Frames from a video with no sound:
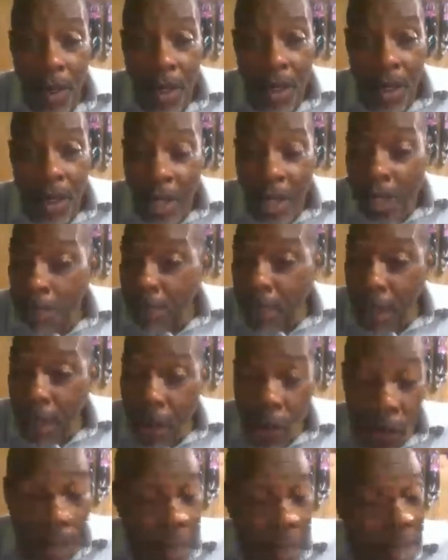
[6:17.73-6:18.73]
up.
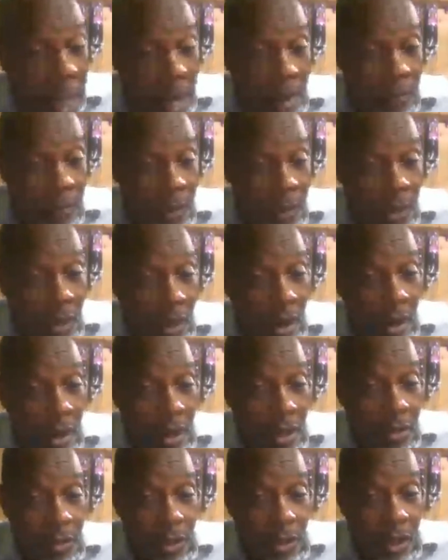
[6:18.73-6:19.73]
It's been going down for
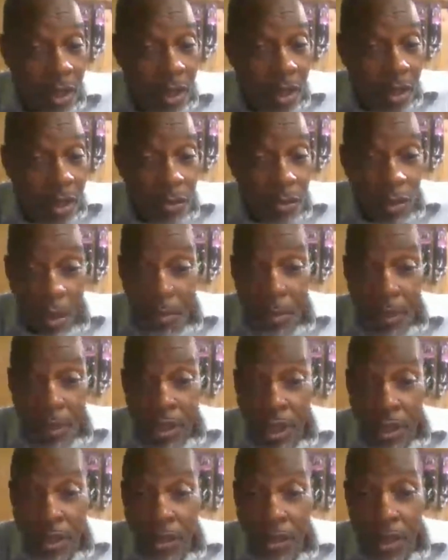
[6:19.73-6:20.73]
the longest.
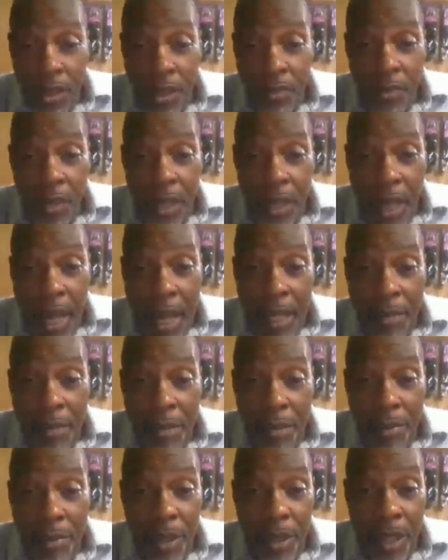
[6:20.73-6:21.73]
Trump is sitting on TV
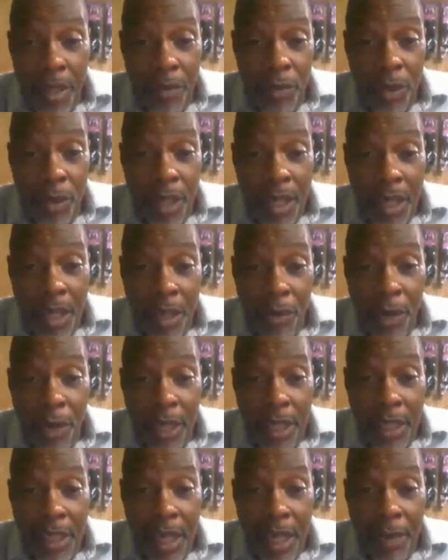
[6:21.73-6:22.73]
lying to people telling we're in the
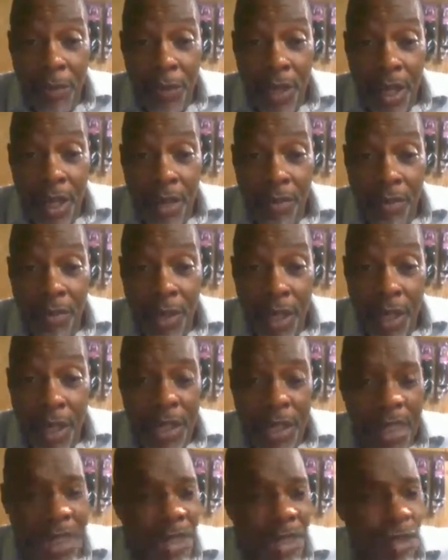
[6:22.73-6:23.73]
greatest shape we ever
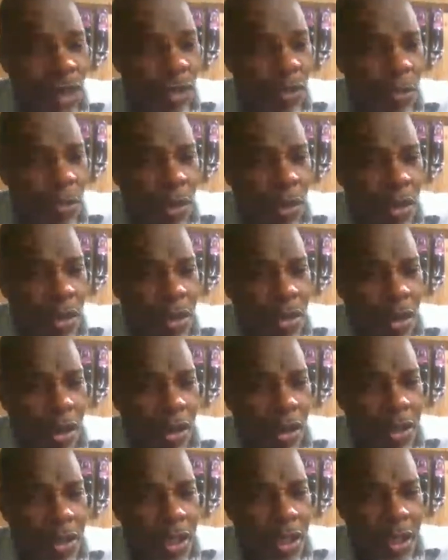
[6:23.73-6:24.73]
in. Then General Motors
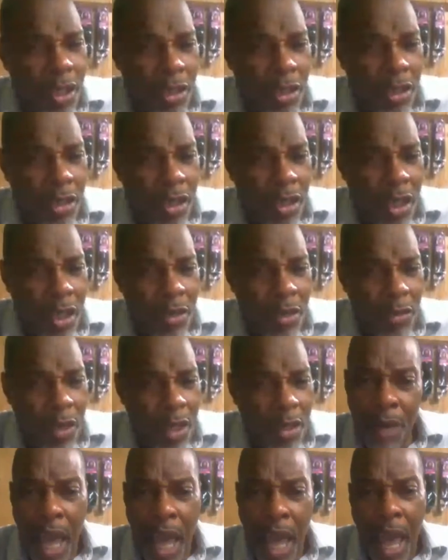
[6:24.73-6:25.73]
called and
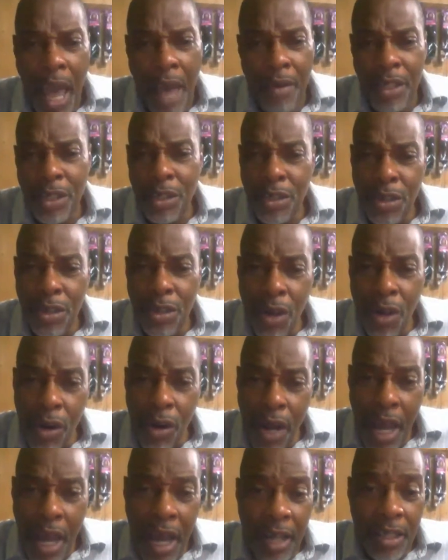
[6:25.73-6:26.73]
because you don't
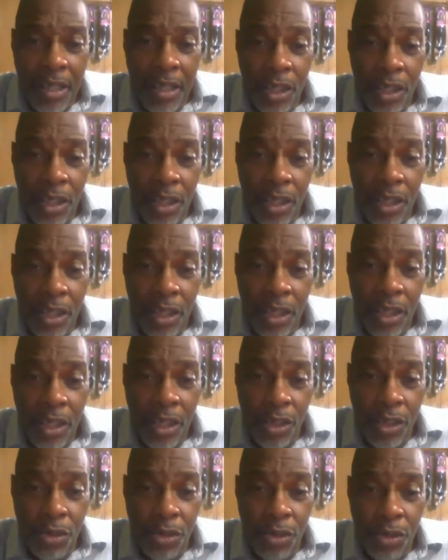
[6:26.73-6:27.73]
have Detroit,
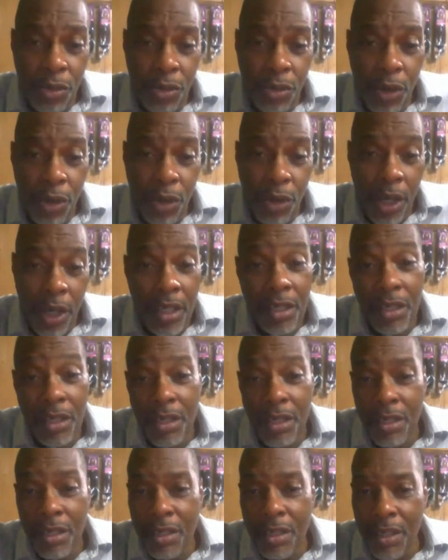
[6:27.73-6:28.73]

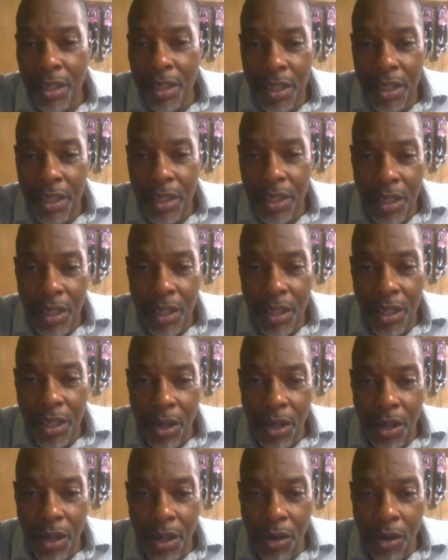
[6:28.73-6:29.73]
you don't have
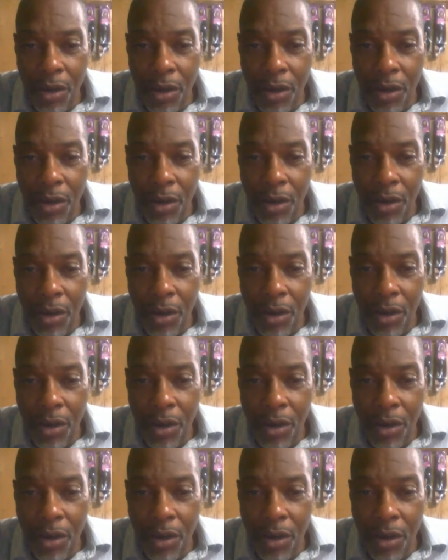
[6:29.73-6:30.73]
Harlem, you
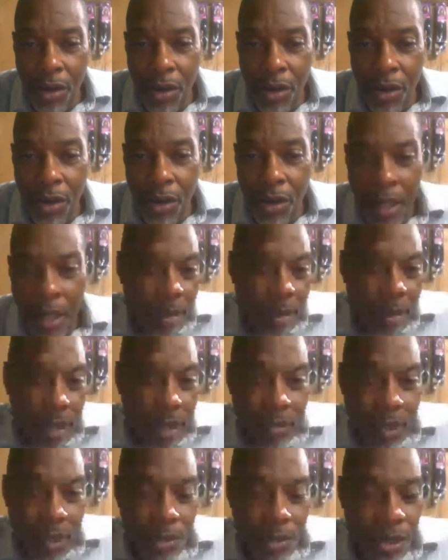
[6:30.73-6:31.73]
don't have
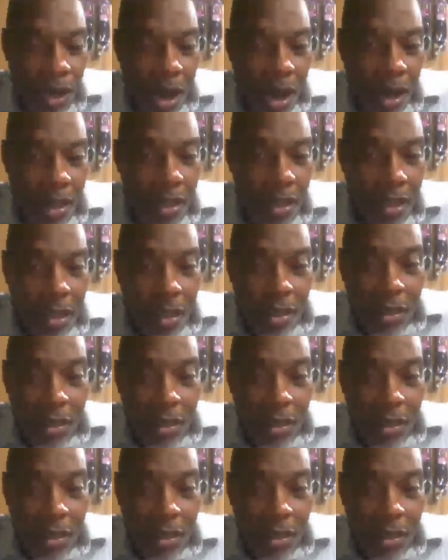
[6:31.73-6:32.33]
why South Central is